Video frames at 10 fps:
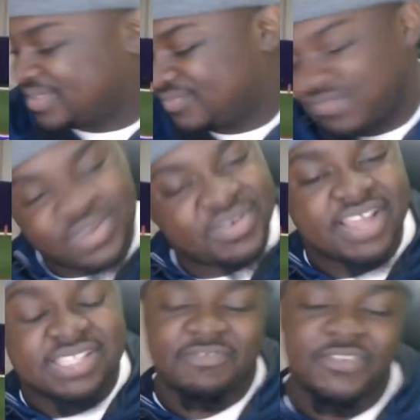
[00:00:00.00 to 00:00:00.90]
and we're gonna
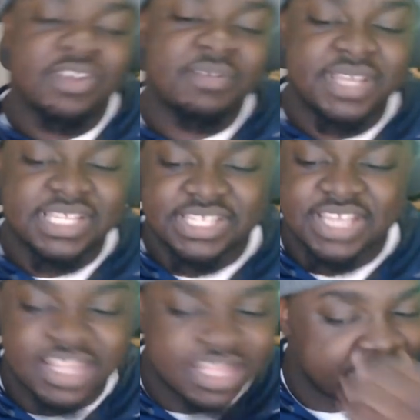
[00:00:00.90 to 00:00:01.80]
have some fun, man. So
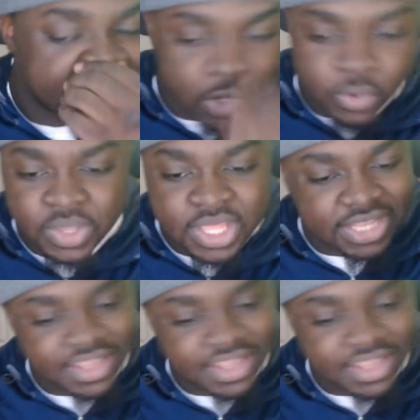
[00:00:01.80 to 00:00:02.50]
y'all let me know.